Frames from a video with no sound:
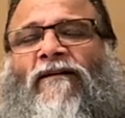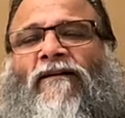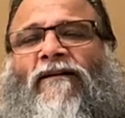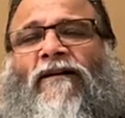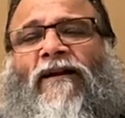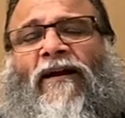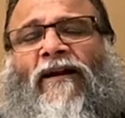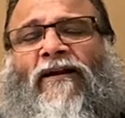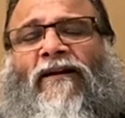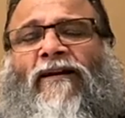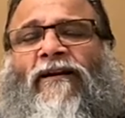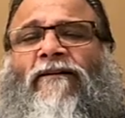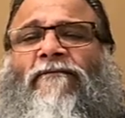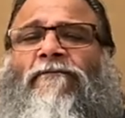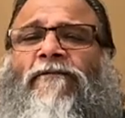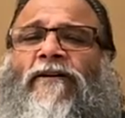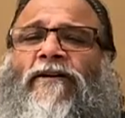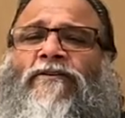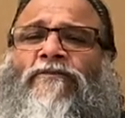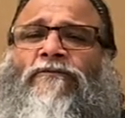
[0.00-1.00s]
Try and eat
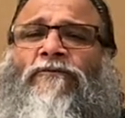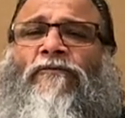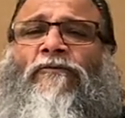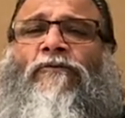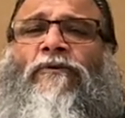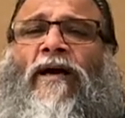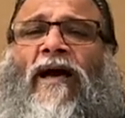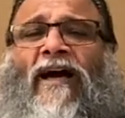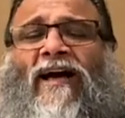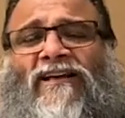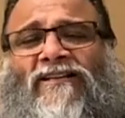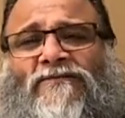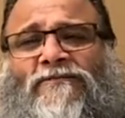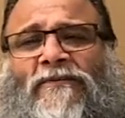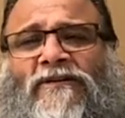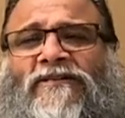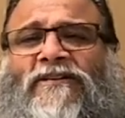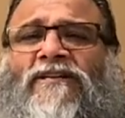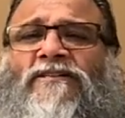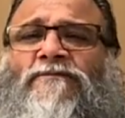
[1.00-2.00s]
fresh food as
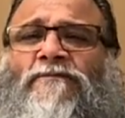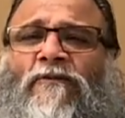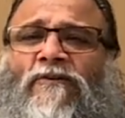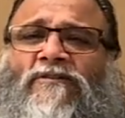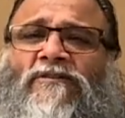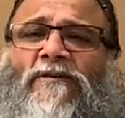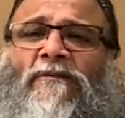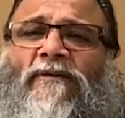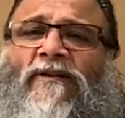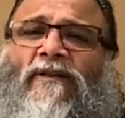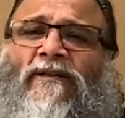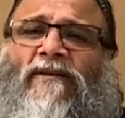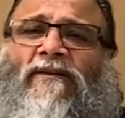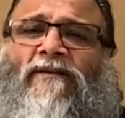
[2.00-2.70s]
much as possible.